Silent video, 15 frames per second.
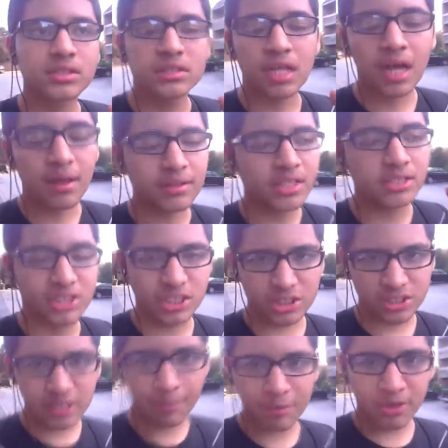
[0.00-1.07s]
the, the
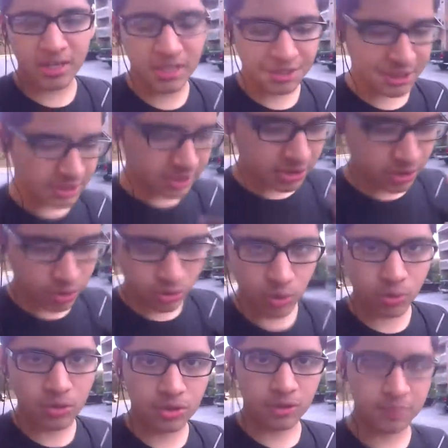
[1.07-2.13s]
teacher separated us into
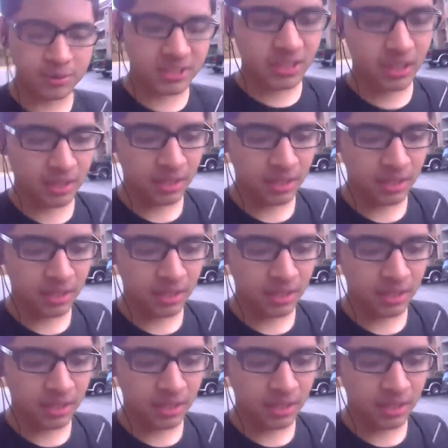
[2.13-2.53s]
two groups